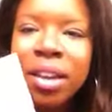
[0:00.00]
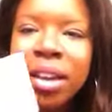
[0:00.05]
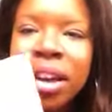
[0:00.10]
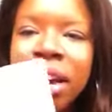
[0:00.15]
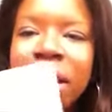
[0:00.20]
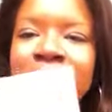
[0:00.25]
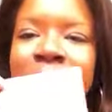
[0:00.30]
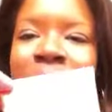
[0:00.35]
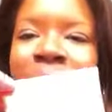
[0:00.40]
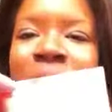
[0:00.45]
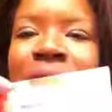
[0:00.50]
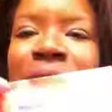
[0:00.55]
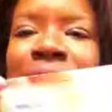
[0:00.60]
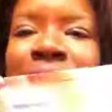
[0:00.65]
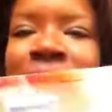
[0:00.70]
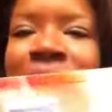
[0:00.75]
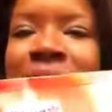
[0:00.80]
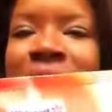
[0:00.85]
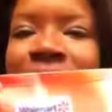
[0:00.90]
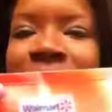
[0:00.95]
don't know if you
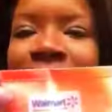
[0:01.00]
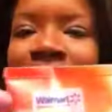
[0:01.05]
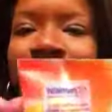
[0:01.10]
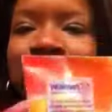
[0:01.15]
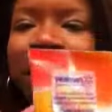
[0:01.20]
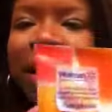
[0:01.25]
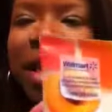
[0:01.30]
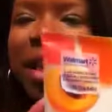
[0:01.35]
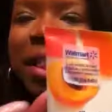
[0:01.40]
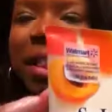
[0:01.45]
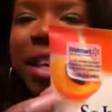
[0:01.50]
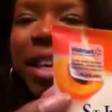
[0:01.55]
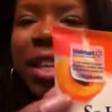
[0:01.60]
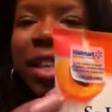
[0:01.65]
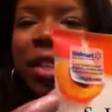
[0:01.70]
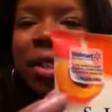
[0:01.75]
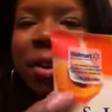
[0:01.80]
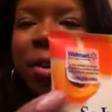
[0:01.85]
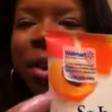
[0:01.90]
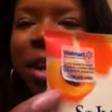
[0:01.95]
guys can see. It was
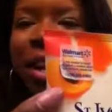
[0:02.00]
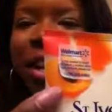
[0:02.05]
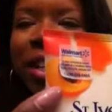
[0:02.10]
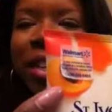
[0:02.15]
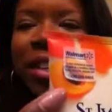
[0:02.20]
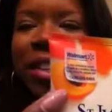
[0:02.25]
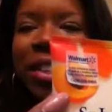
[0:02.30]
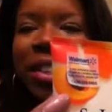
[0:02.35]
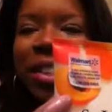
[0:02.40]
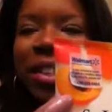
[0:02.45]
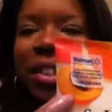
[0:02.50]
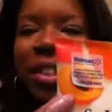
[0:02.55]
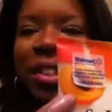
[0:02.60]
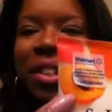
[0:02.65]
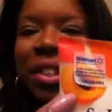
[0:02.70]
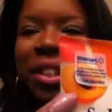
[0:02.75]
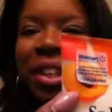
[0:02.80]
this orange.